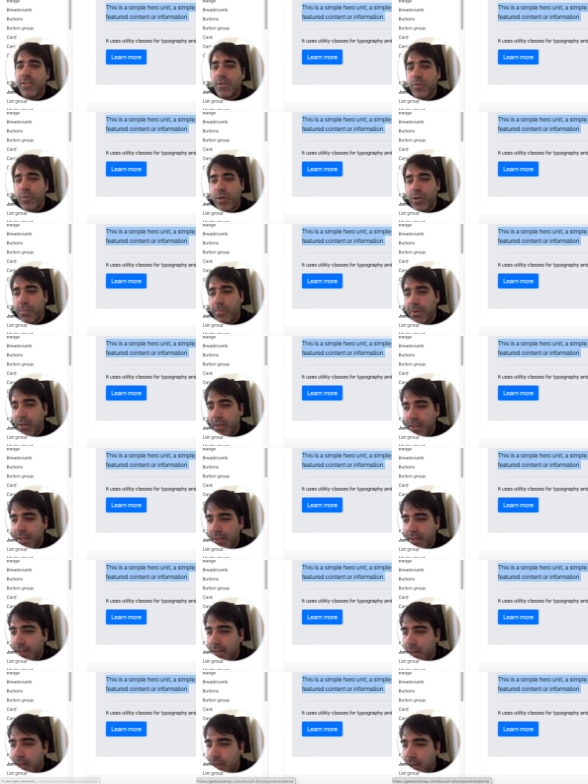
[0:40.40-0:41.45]
We're
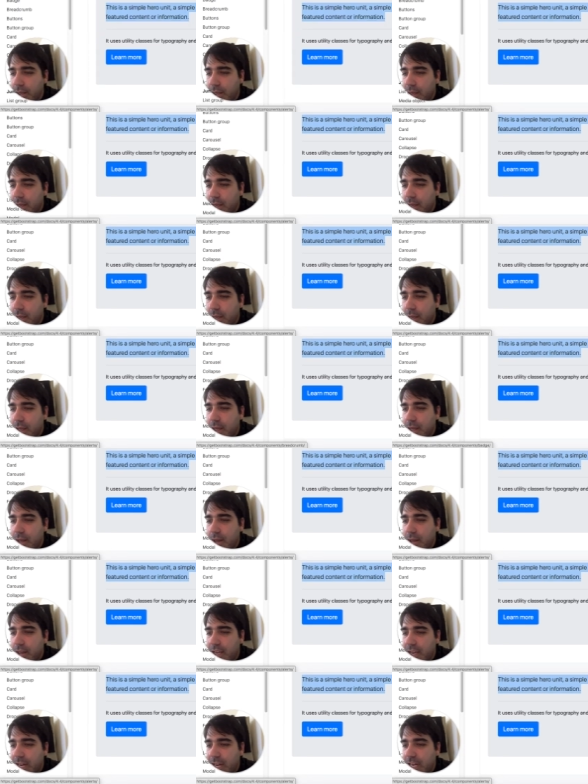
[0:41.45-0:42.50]
building
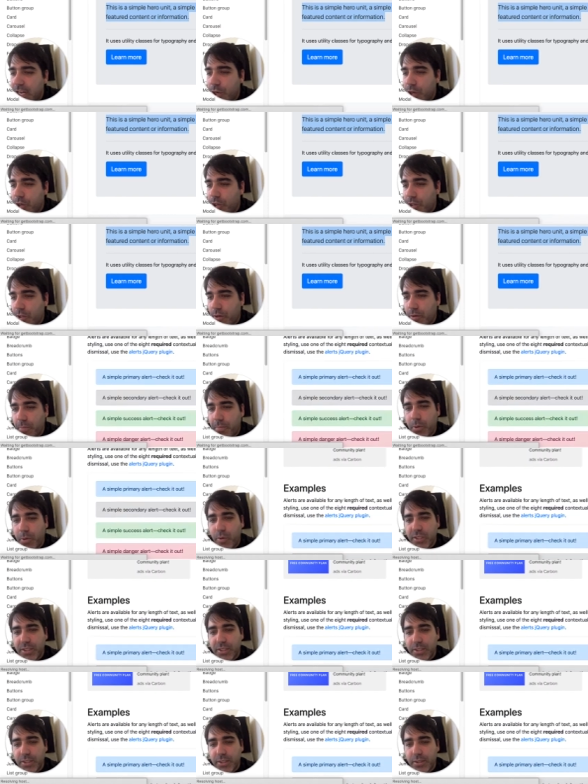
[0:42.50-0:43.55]
the alert
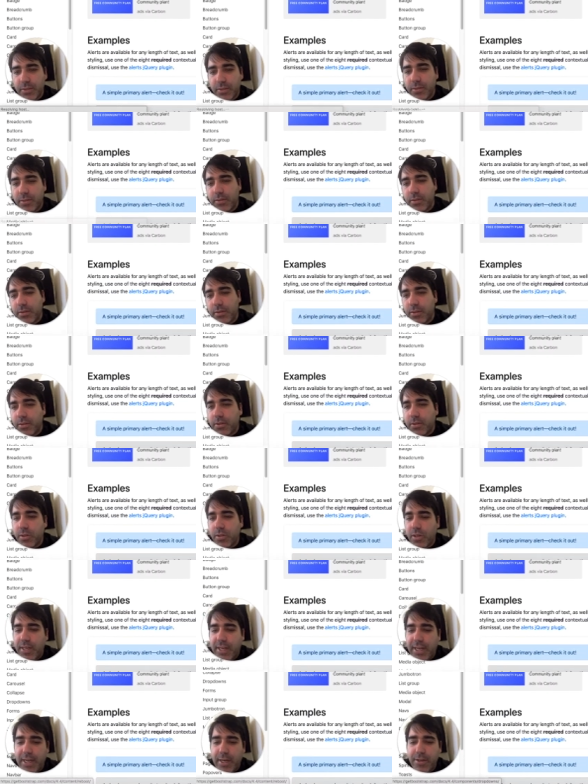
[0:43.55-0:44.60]
component. So
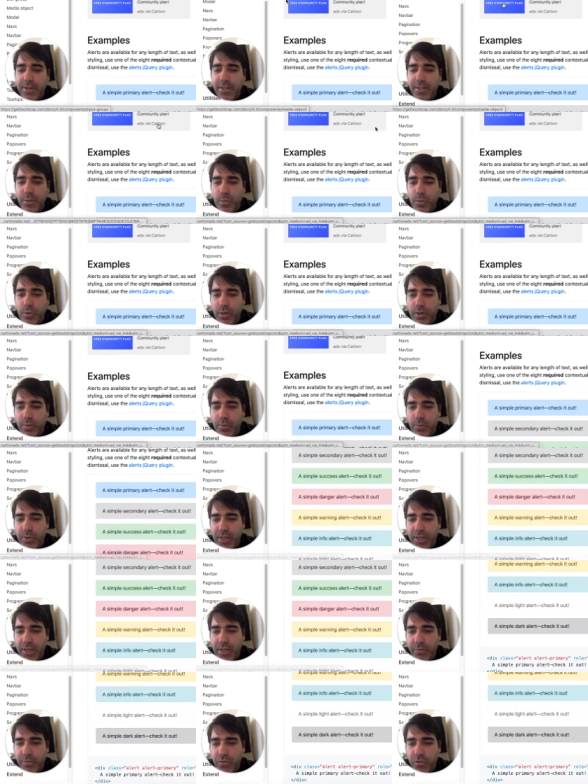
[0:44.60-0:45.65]
how does it work? We have
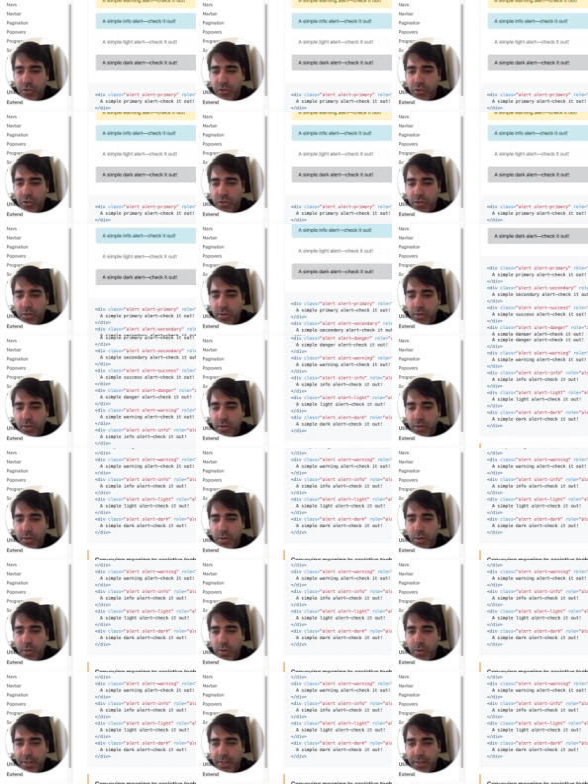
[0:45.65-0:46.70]
to first
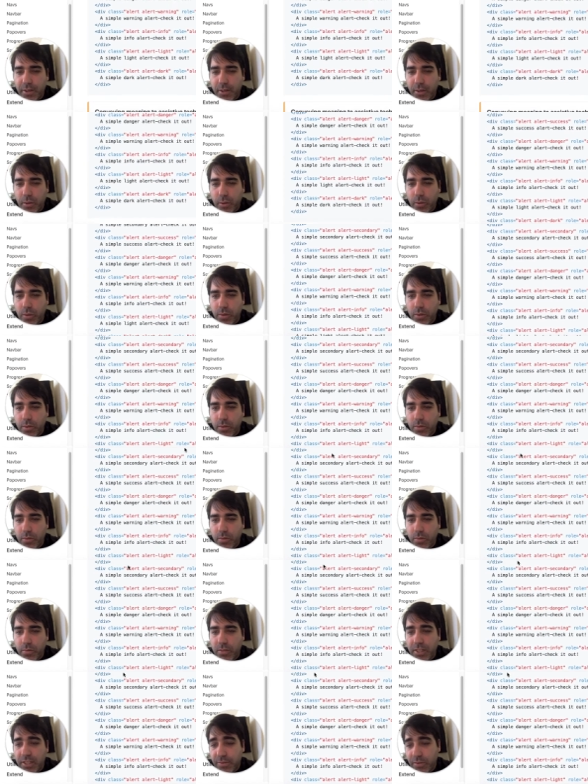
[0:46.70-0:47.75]
look at the code.
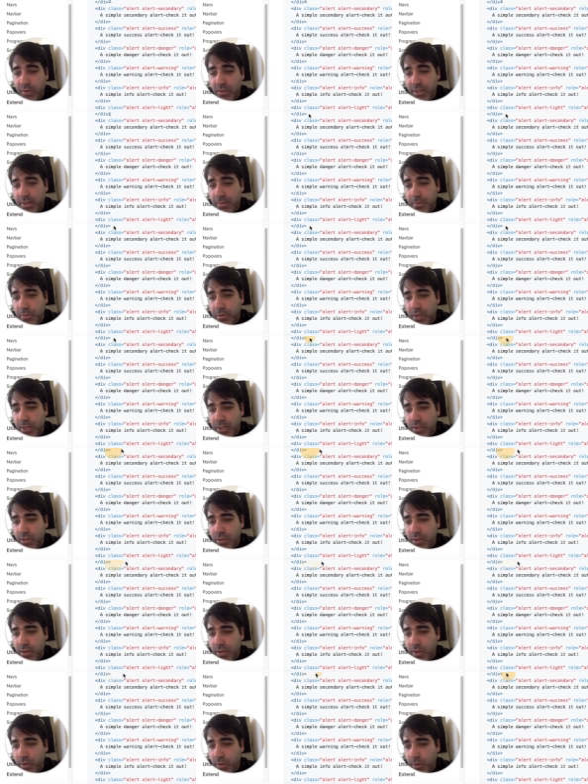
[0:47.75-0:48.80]
It's very simple actually.
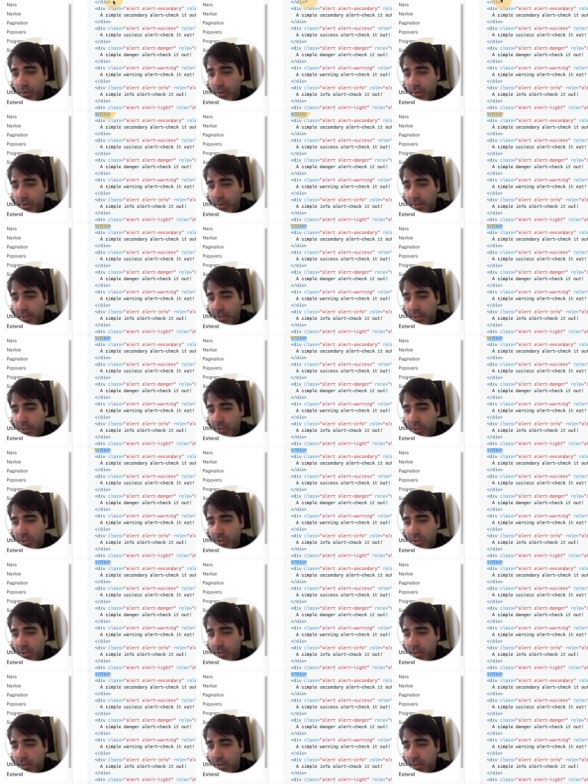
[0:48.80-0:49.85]
Look, it's just
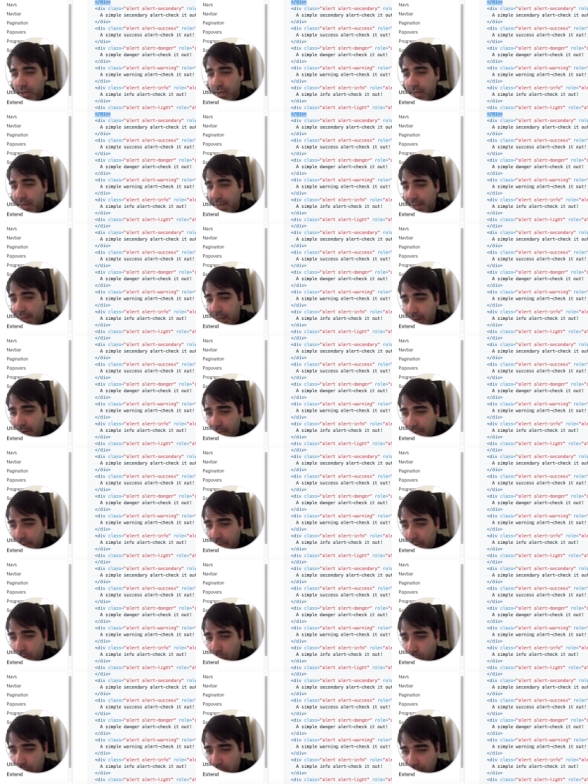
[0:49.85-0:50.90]
a div
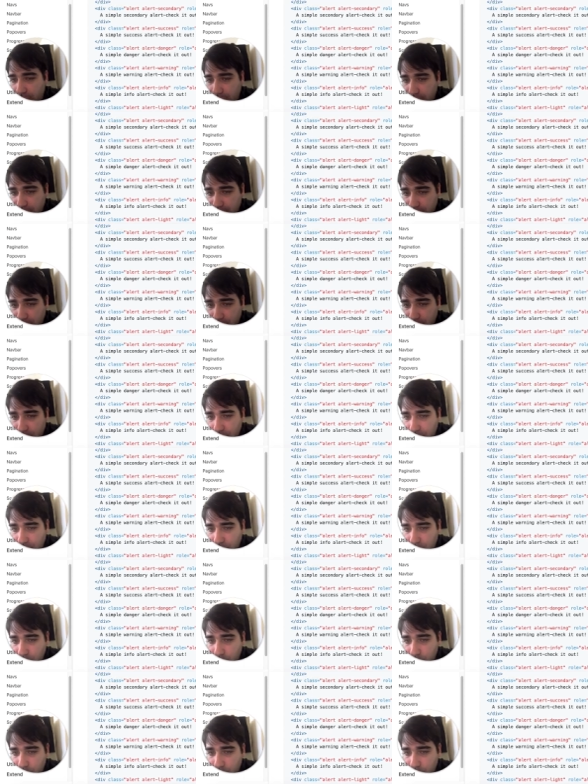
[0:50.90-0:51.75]
with a class alert, alert